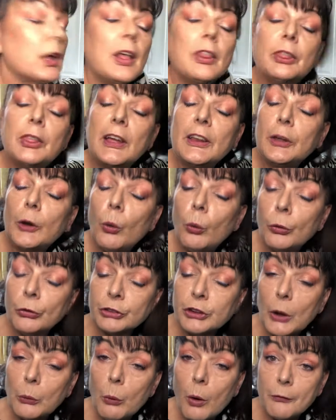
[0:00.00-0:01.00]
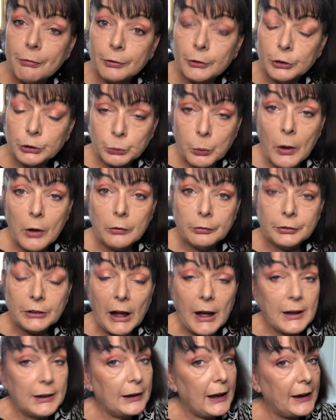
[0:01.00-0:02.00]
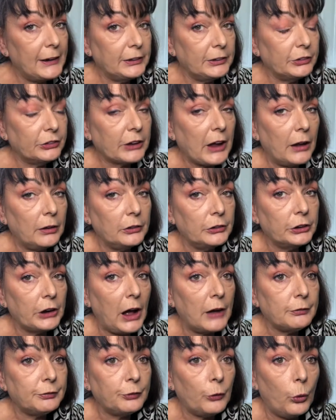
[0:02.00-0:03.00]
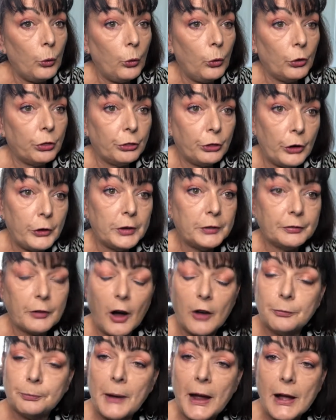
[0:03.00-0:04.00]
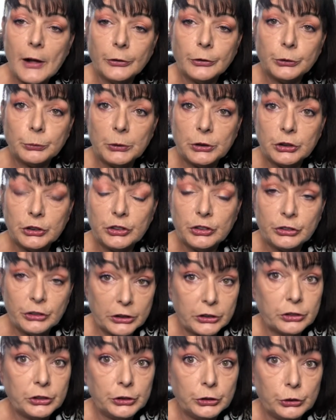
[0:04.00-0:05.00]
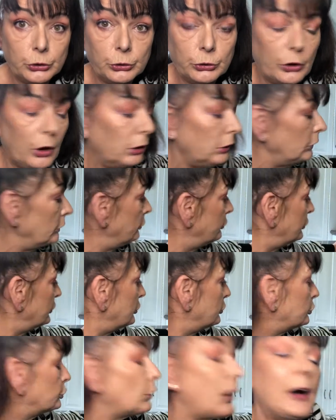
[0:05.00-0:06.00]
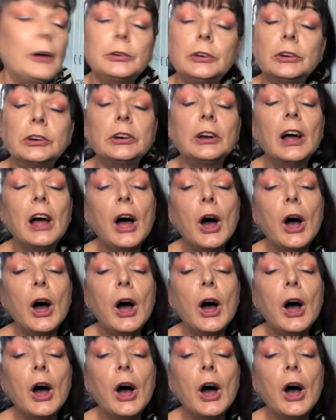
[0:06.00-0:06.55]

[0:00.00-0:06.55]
Then they also offer a 12-day ladies calendar for £35, which is $62 Australian,